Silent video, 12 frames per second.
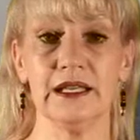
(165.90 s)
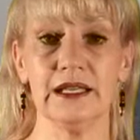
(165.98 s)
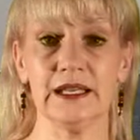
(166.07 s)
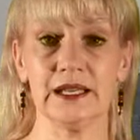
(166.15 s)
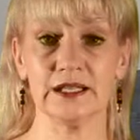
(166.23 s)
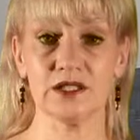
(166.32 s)

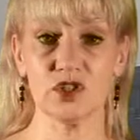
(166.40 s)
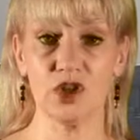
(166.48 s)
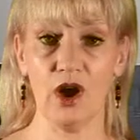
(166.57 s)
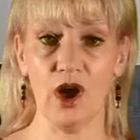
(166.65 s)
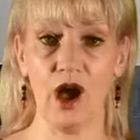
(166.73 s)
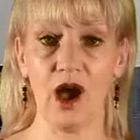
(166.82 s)
it is
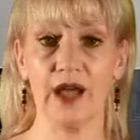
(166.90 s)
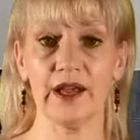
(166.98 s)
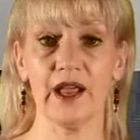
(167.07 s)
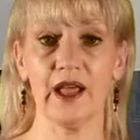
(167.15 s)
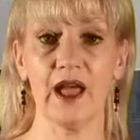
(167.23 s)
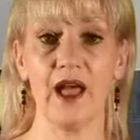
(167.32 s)

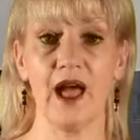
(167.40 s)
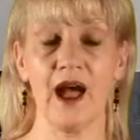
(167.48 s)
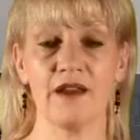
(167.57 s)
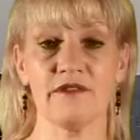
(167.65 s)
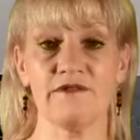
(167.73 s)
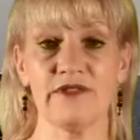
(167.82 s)
taught
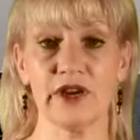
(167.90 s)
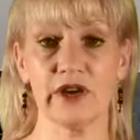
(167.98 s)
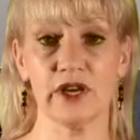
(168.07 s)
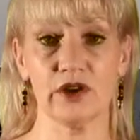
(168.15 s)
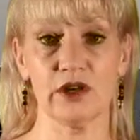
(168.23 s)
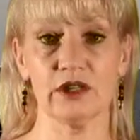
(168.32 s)
at a
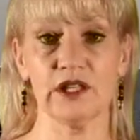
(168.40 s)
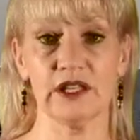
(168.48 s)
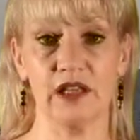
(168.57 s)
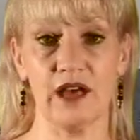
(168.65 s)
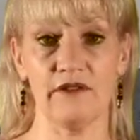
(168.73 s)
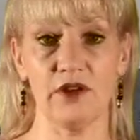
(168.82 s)
very
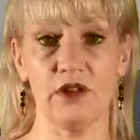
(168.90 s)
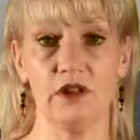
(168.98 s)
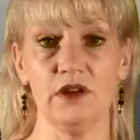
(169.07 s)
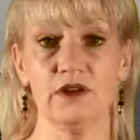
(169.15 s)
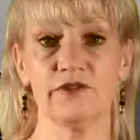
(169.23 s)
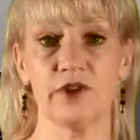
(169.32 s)
early level
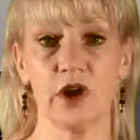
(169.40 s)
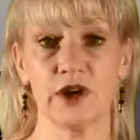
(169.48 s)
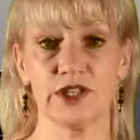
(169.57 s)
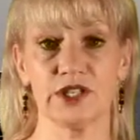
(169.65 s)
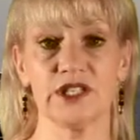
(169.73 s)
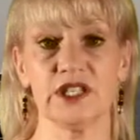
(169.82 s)
for
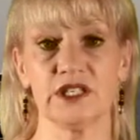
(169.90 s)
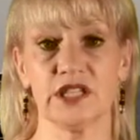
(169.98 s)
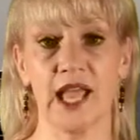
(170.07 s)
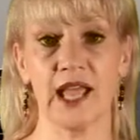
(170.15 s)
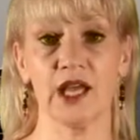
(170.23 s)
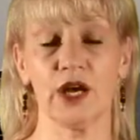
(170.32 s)
Argentine
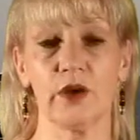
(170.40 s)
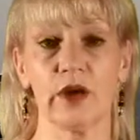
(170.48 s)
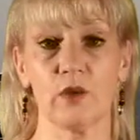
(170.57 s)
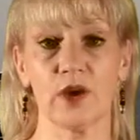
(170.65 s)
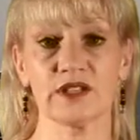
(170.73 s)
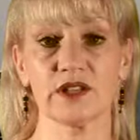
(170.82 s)
tango
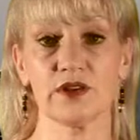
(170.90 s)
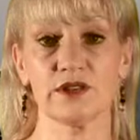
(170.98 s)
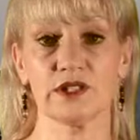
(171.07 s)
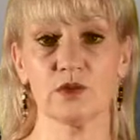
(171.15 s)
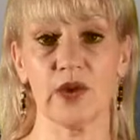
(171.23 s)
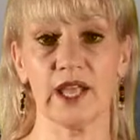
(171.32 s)
and West
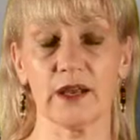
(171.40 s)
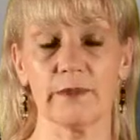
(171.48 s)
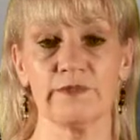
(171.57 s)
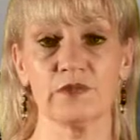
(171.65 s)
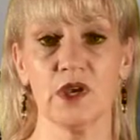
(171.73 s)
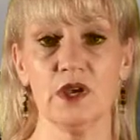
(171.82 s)
Coast swing.
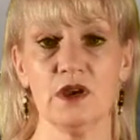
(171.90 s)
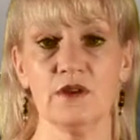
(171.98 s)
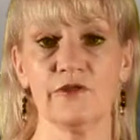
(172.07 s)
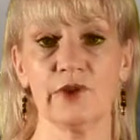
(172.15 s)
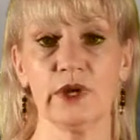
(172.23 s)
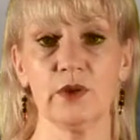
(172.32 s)

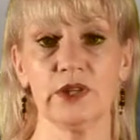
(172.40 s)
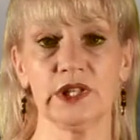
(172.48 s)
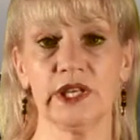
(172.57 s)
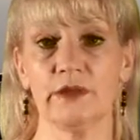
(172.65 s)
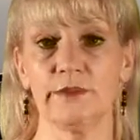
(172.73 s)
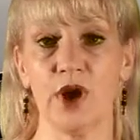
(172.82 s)

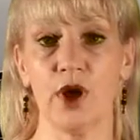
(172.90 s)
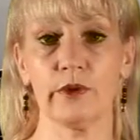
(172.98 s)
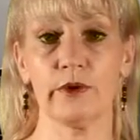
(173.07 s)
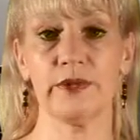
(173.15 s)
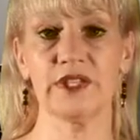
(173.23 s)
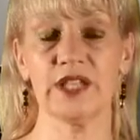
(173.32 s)
Frequently in
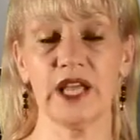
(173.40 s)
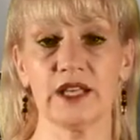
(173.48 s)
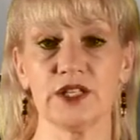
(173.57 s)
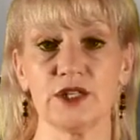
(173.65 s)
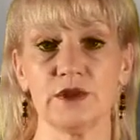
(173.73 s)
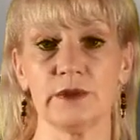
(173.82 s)
ballroom it
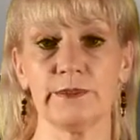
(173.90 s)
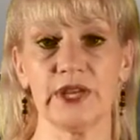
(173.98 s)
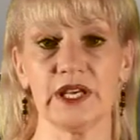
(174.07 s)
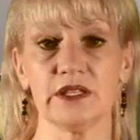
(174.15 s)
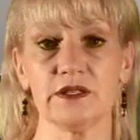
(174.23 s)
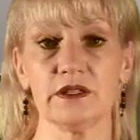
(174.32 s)
takes you a
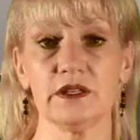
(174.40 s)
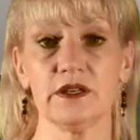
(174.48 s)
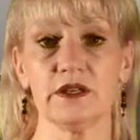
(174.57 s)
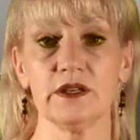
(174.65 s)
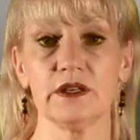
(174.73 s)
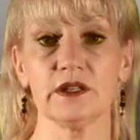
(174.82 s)
bit
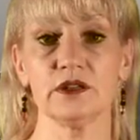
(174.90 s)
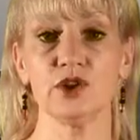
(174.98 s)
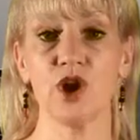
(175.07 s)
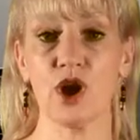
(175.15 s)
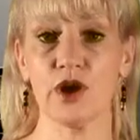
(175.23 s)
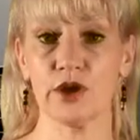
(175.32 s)

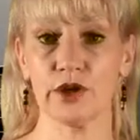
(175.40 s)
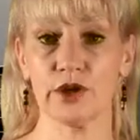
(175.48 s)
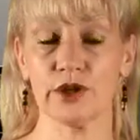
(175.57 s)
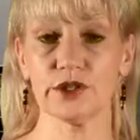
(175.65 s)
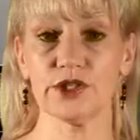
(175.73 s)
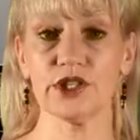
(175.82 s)

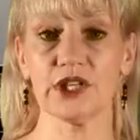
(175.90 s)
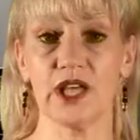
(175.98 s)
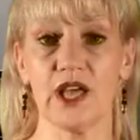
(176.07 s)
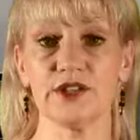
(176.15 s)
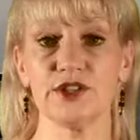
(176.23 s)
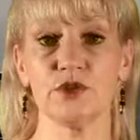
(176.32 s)
longer to
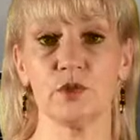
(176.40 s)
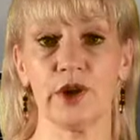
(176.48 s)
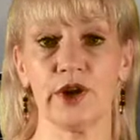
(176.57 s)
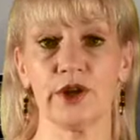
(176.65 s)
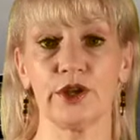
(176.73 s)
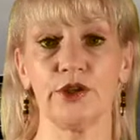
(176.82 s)
get to
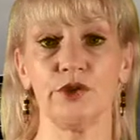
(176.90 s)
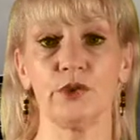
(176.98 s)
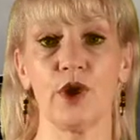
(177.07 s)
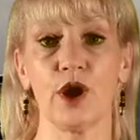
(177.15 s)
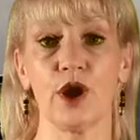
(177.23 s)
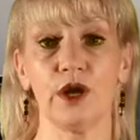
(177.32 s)
where
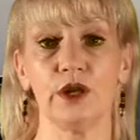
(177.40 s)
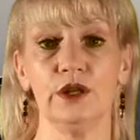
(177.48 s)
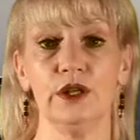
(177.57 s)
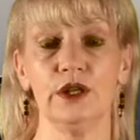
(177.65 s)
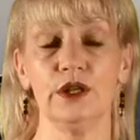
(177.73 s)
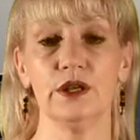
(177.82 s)
you are
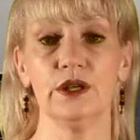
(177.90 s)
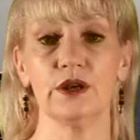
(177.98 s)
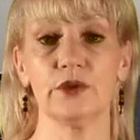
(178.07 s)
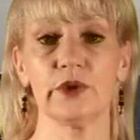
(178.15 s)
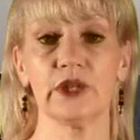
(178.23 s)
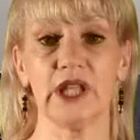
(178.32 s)

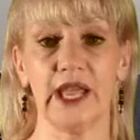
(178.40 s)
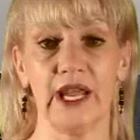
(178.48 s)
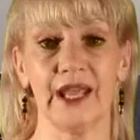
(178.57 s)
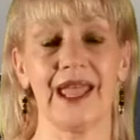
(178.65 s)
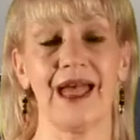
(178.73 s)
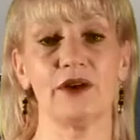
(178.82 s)

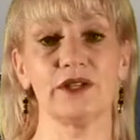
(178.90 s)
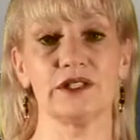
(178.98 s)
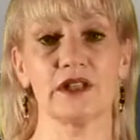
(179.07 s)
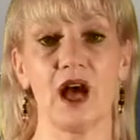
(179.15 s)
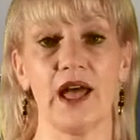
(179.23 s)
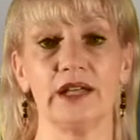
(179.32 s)
relating
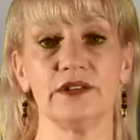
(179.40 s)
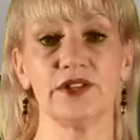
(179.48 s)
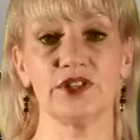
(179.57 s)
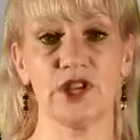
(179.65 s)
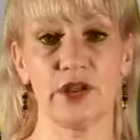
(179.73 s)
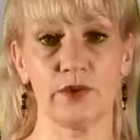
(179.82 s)
outside
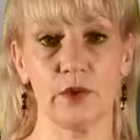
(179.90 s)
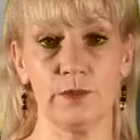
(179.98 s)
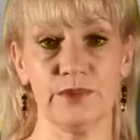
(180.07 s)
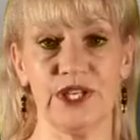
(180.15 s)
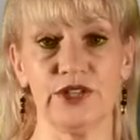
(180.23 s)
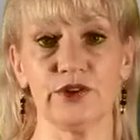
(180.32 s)
the general
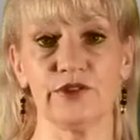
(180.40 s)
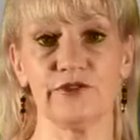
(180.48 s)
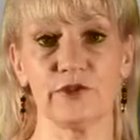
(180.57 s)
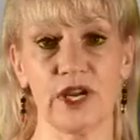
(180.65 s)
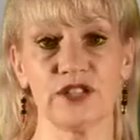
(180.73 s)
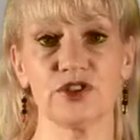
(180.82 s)
beat or
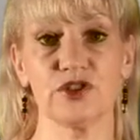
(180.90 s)
phrase